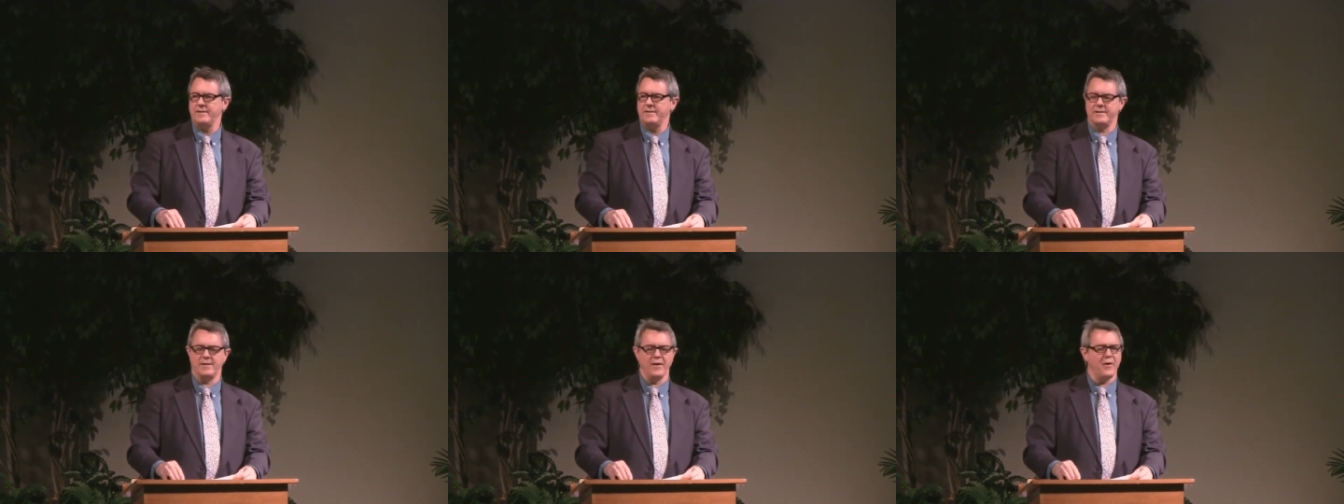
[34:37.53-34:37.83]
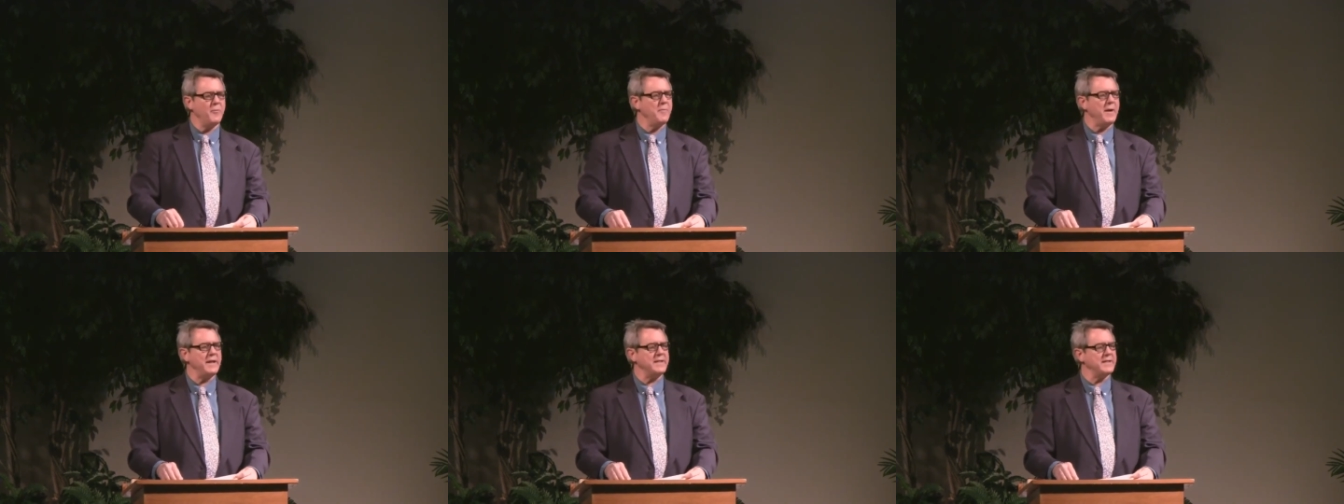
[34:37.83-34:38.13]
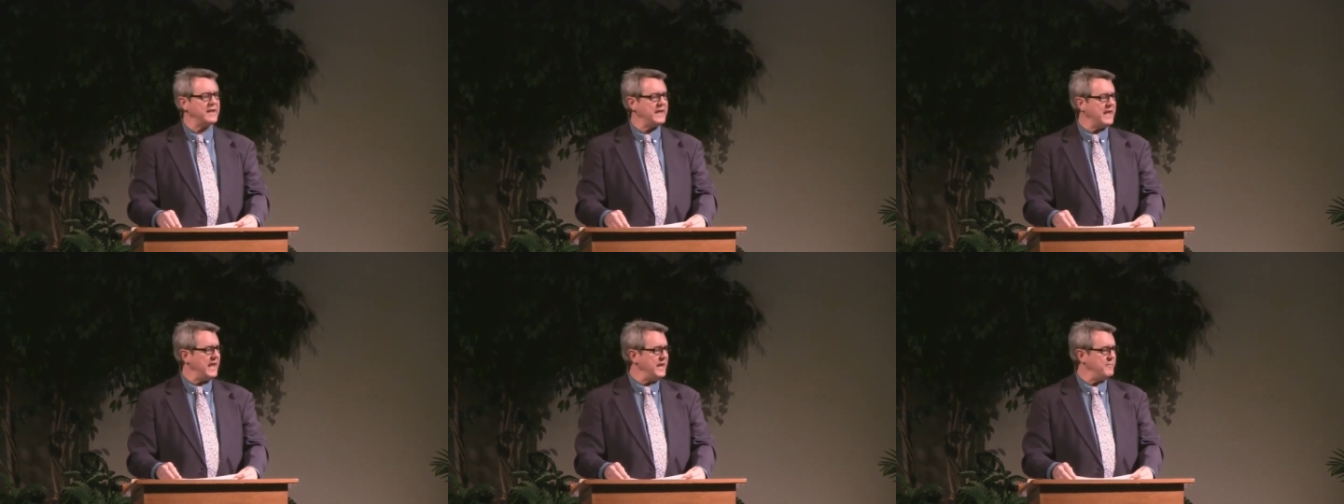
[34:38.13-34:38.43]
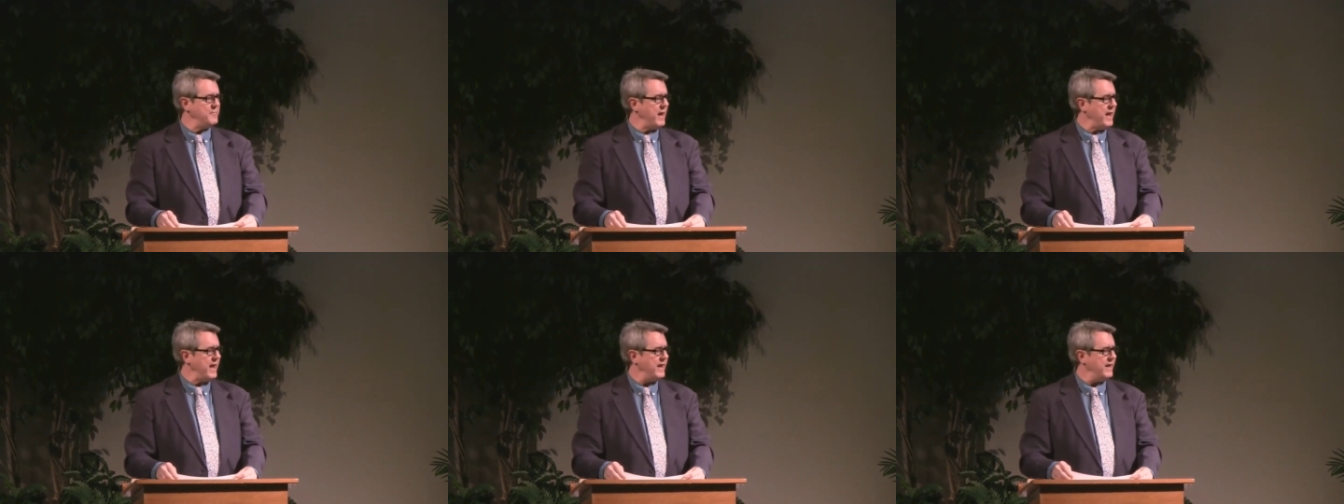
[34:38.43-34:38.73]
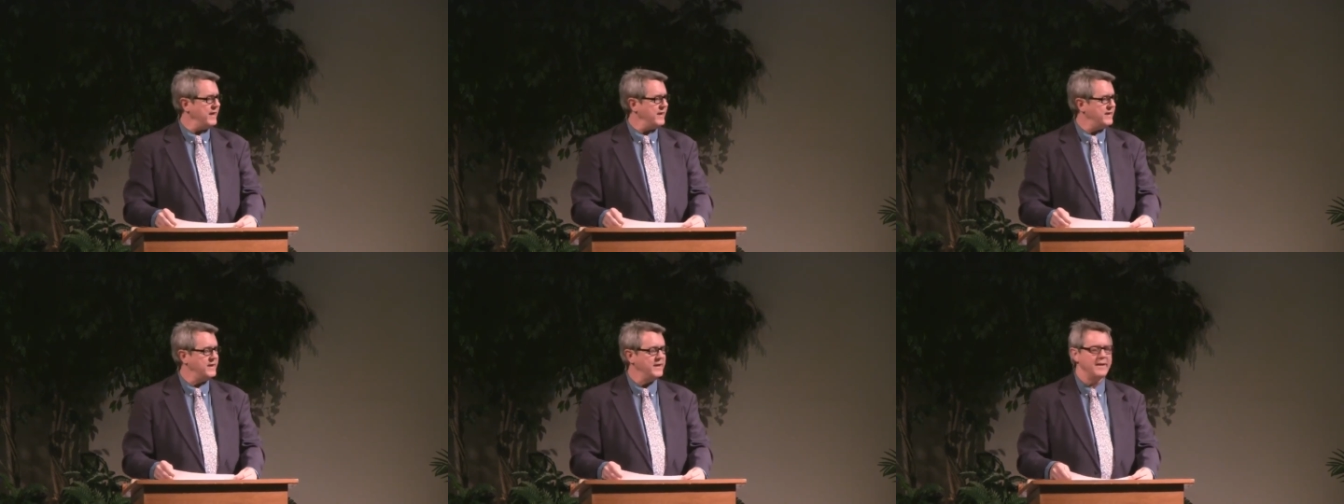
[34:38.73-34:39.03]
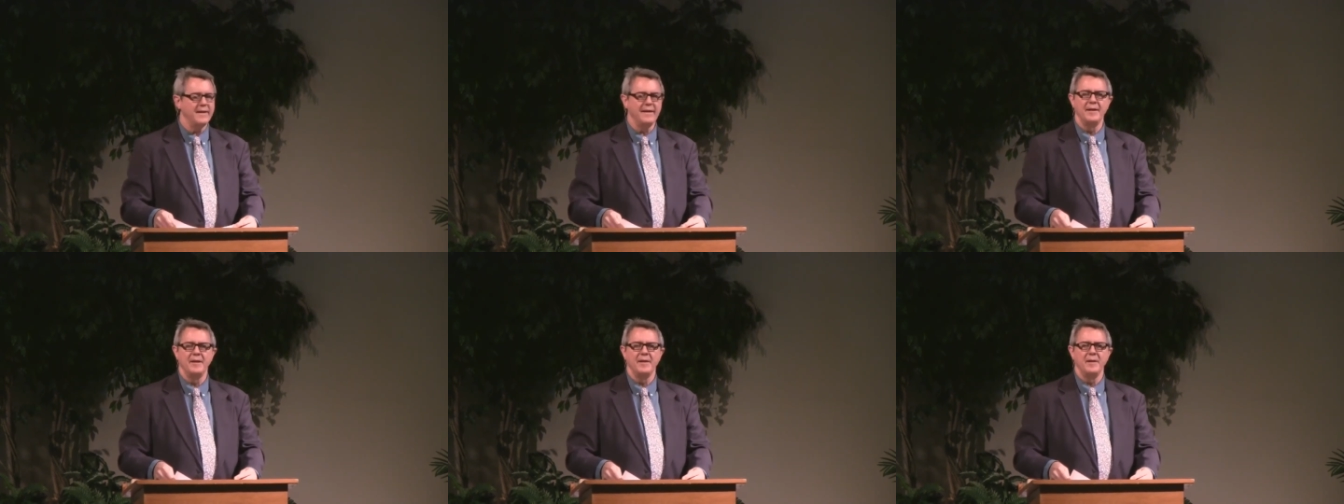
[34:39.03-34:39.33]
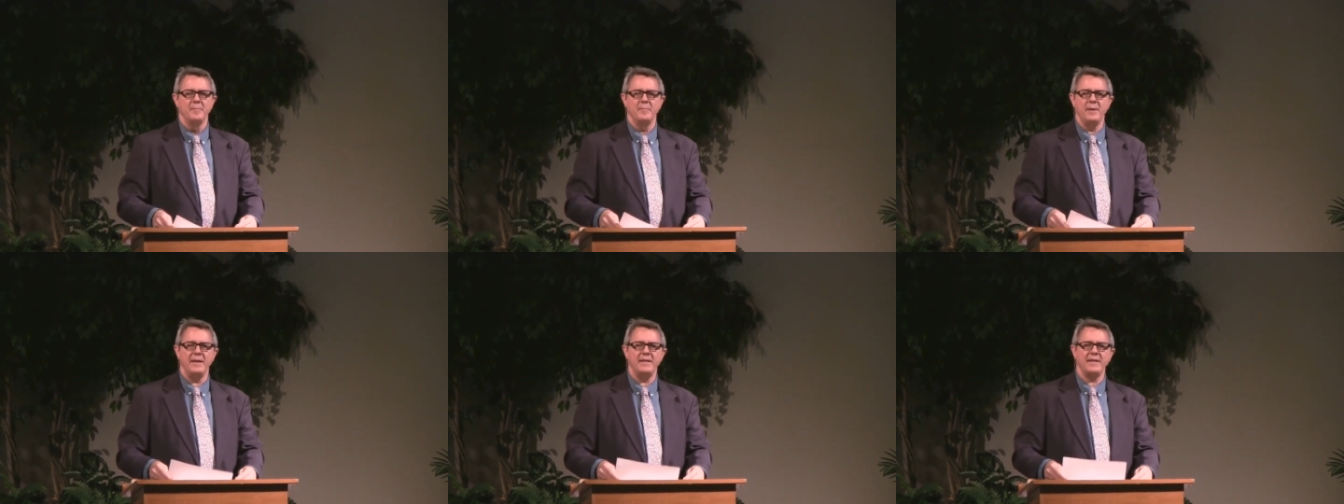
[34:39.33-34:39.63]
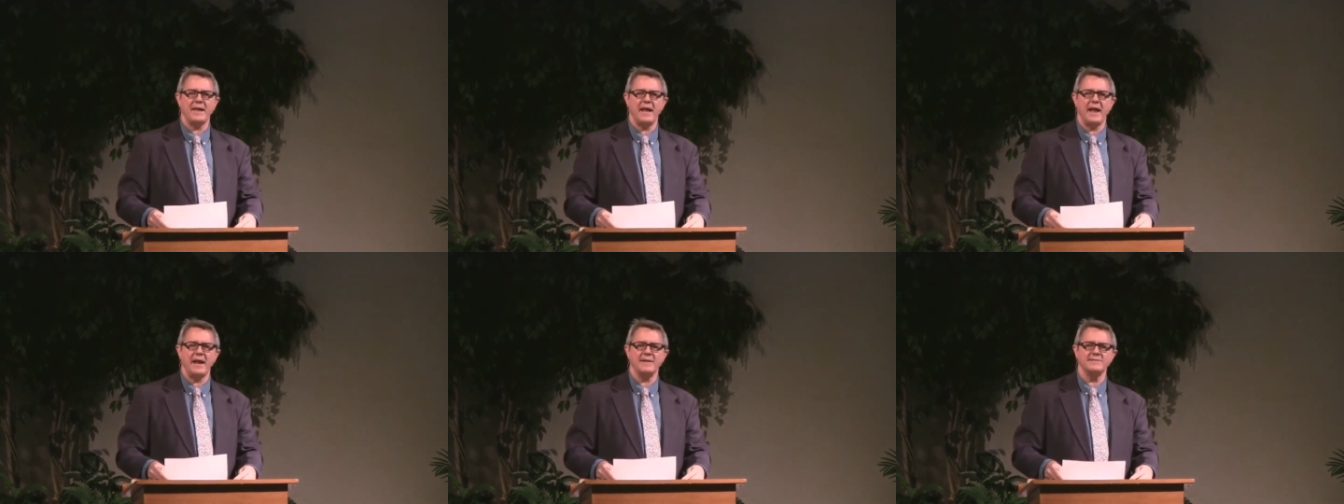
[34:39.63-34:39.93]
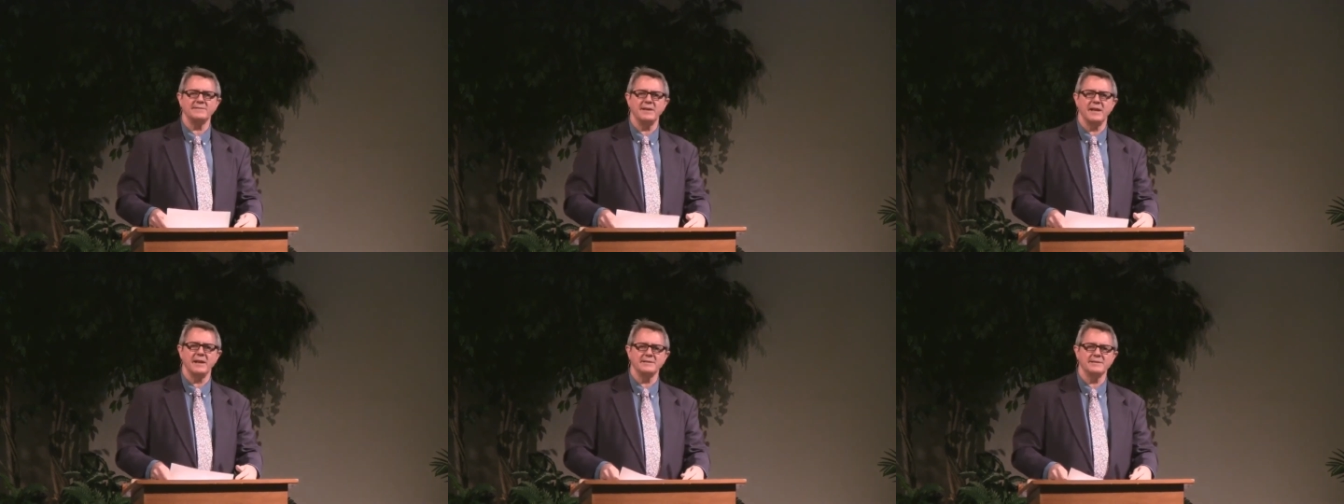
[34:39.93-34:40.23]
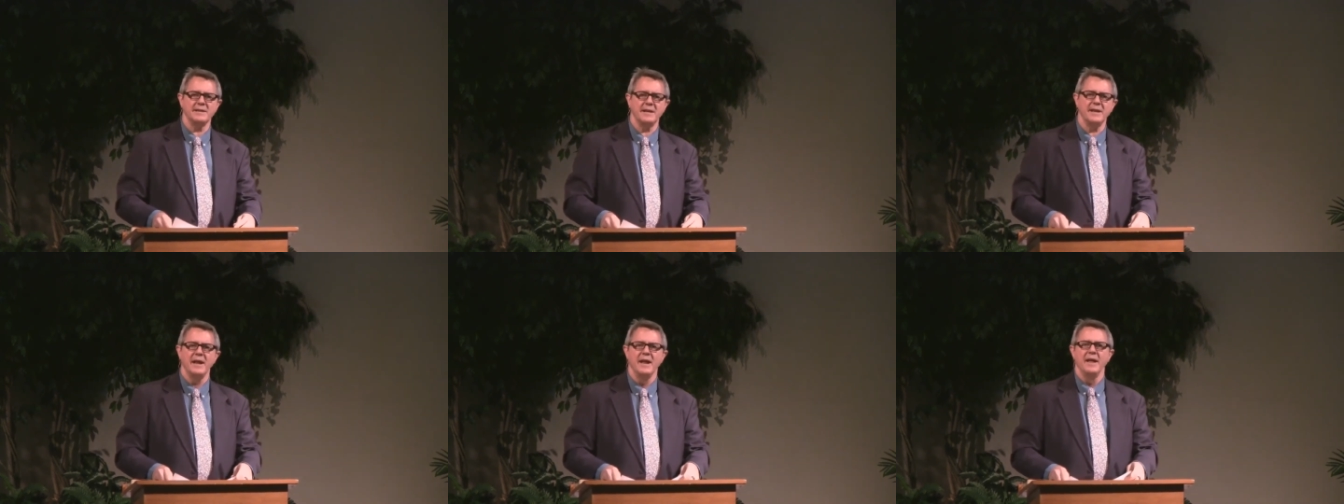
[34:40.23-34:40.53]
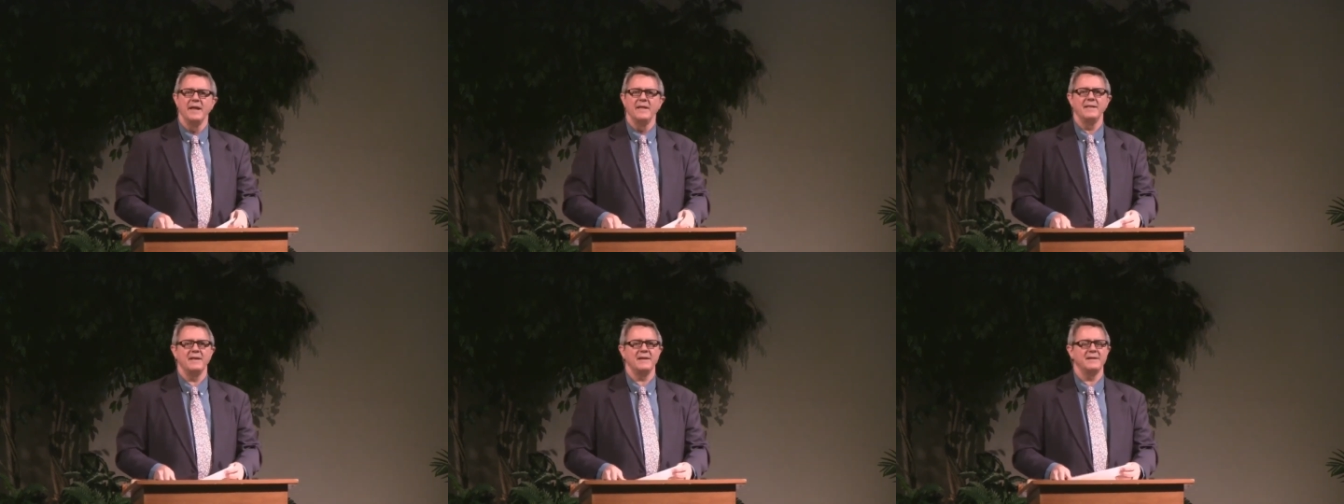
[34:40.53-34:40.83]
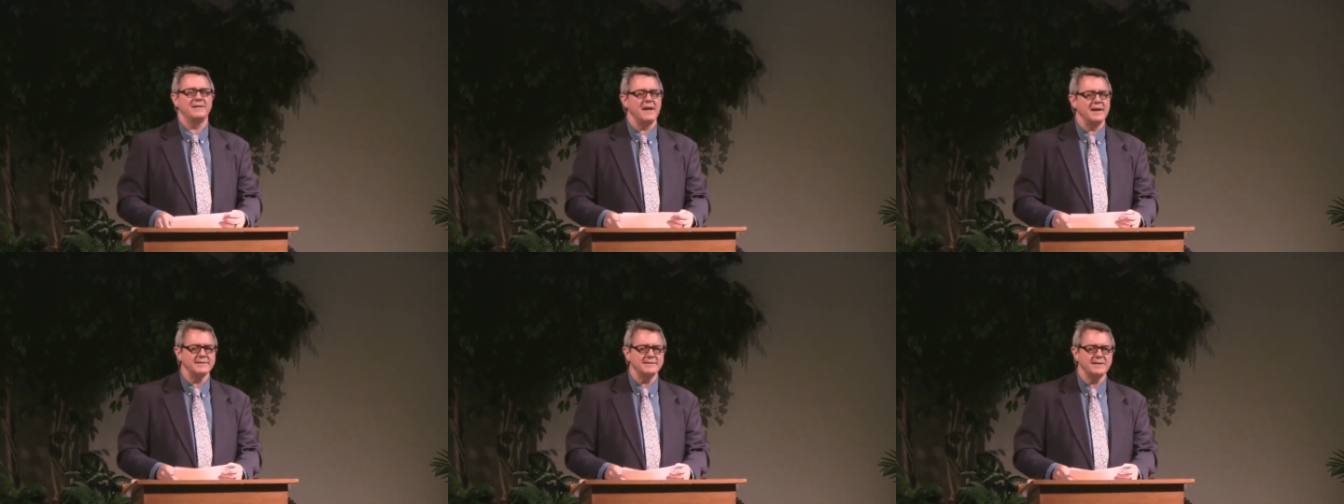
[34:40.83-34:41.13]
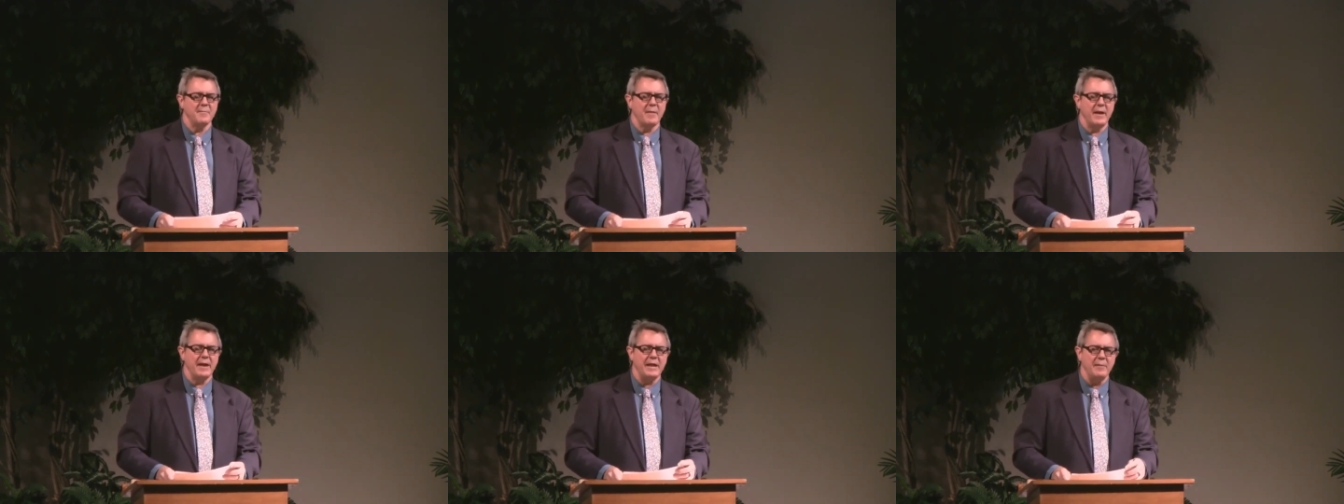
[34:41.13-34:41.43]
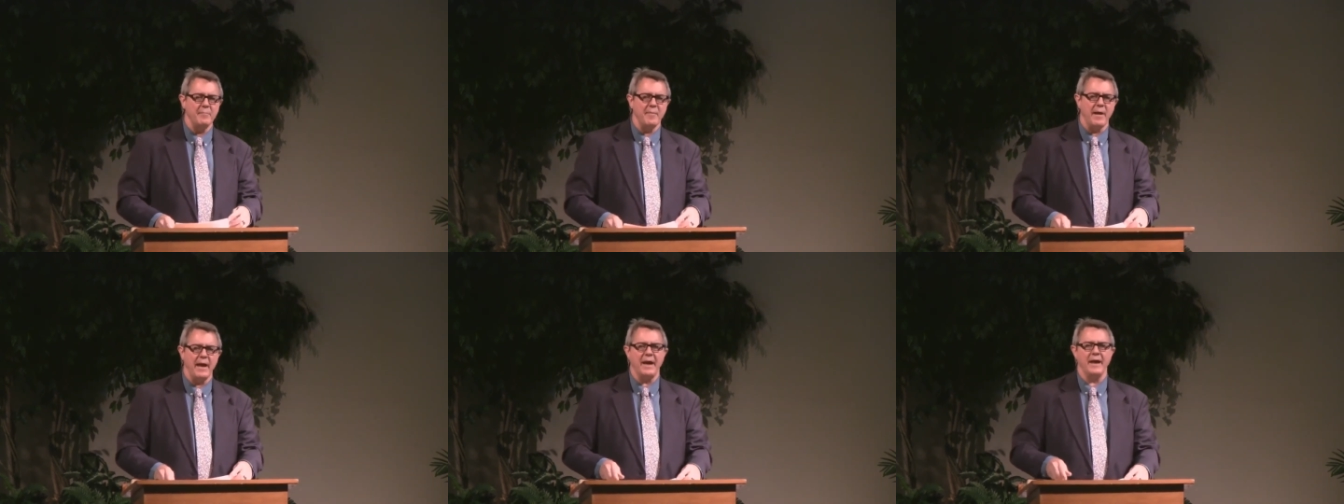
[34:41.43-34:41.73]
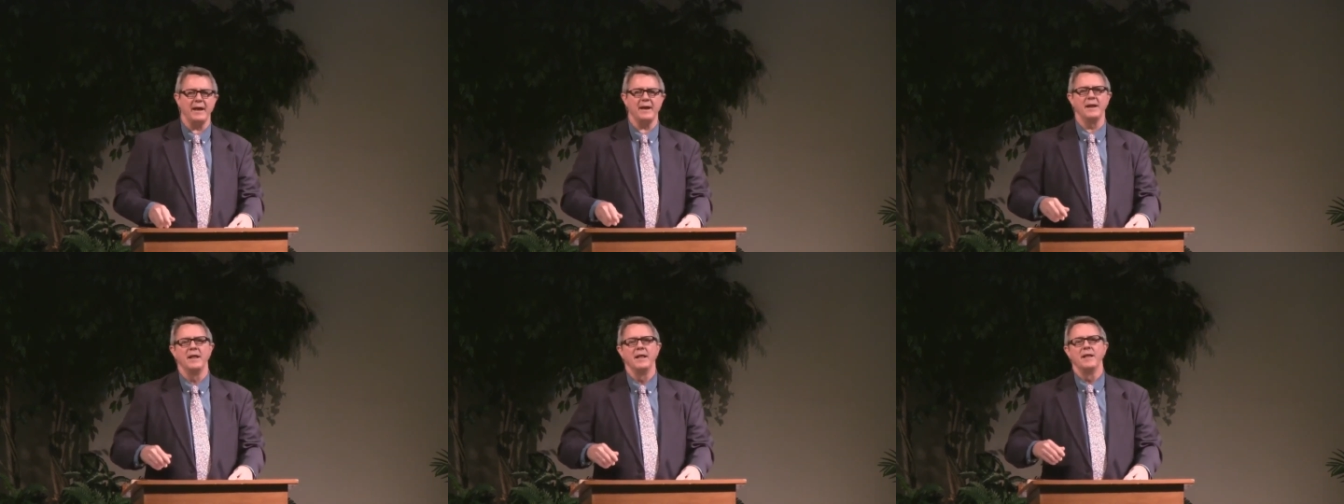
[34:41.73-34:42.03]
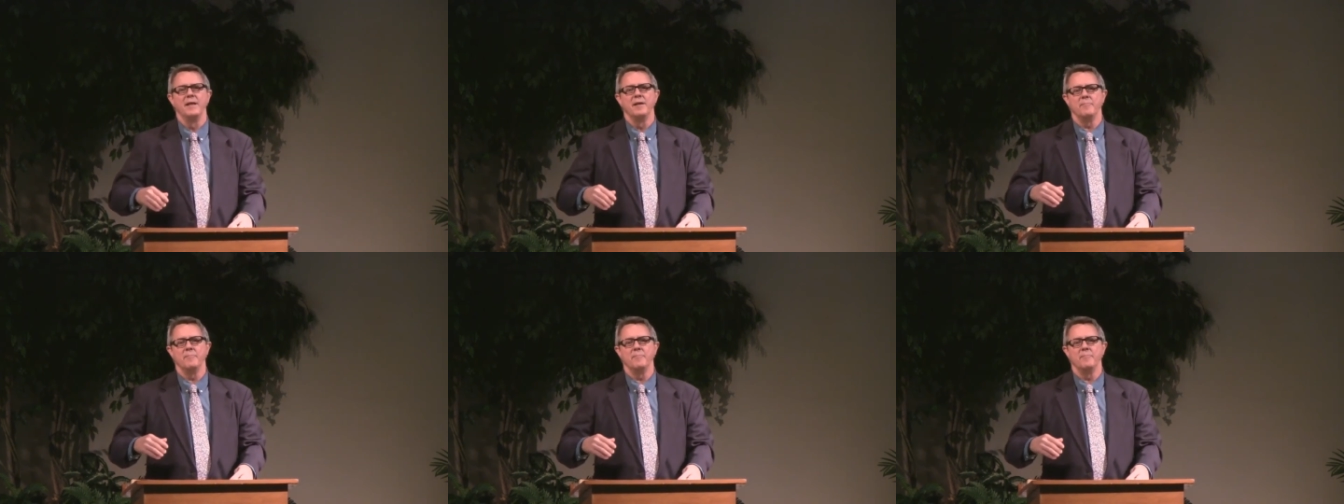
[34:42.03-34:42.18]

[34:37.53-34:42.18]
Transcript: Don't make the king mad. Be the kind of citizen that doesn't make him mad,